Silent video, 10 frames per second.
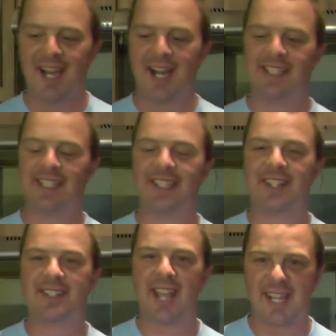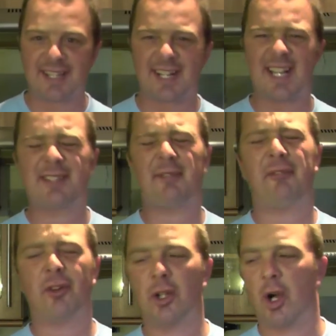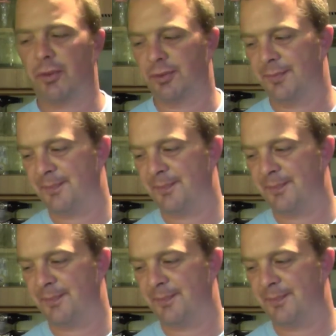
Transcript: And in the taste, it's full on.